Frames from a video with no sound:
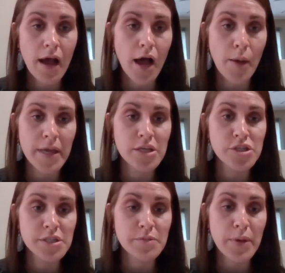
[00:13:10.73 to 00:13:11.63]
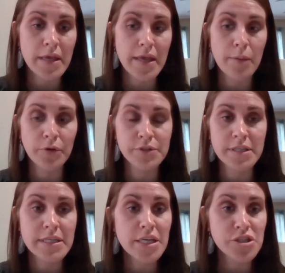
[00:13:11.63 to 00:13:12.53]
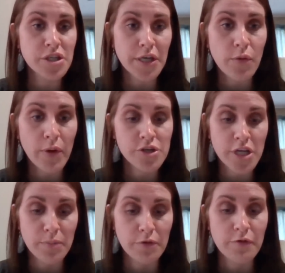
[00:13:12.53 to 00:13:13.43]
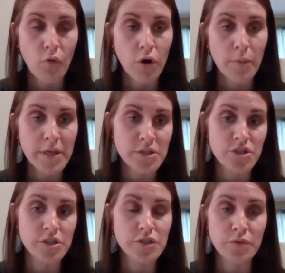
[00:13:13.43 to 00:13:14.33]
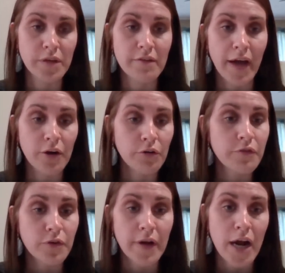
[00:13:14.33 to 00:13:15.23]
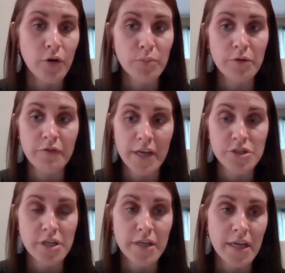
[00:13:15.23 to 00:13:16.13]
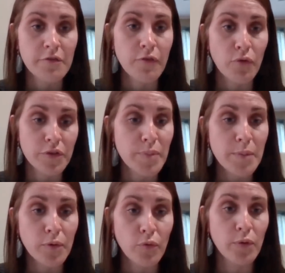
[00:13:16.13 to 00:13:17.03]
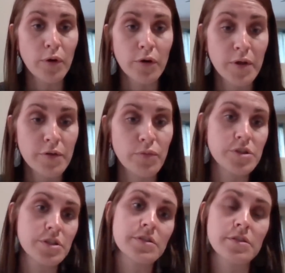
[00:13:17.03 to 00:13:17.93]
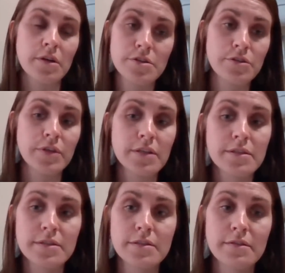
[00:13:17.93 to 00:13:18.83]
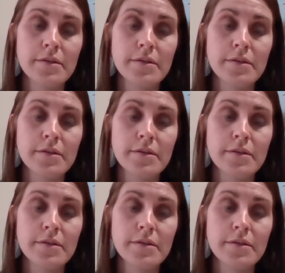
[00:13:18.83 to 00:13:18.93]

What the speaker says: and just being able to teach in any way, shape, or form is just really vital for our profession and for the people we work with, which is our students.